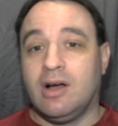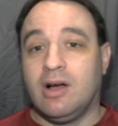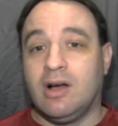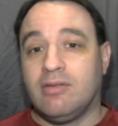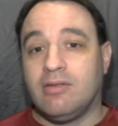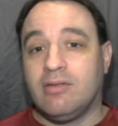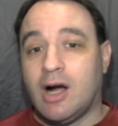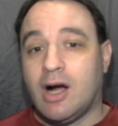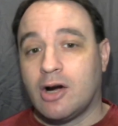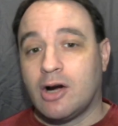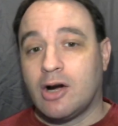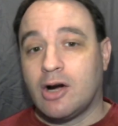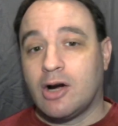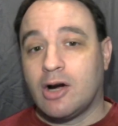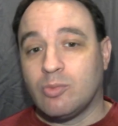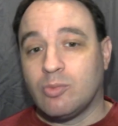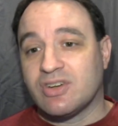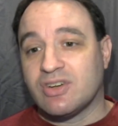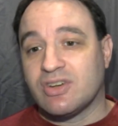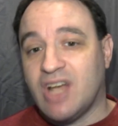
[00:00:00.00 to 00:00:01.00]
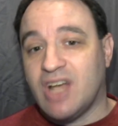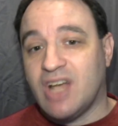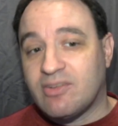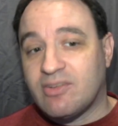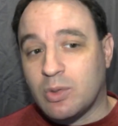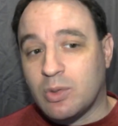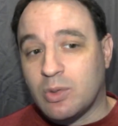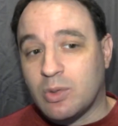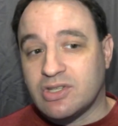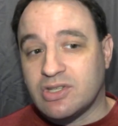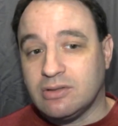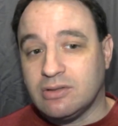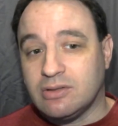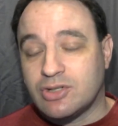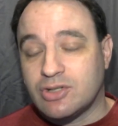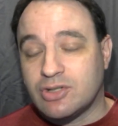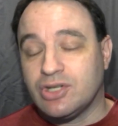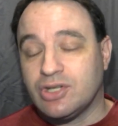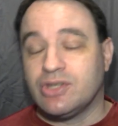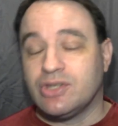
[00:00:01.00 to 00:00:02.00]
of hardware, software
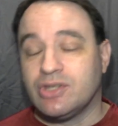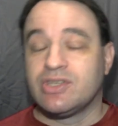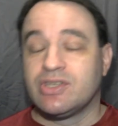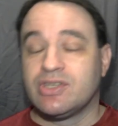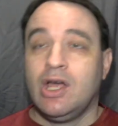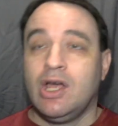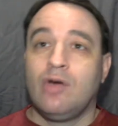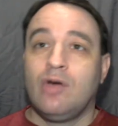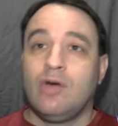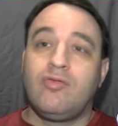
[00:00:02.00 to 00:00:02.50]
solutions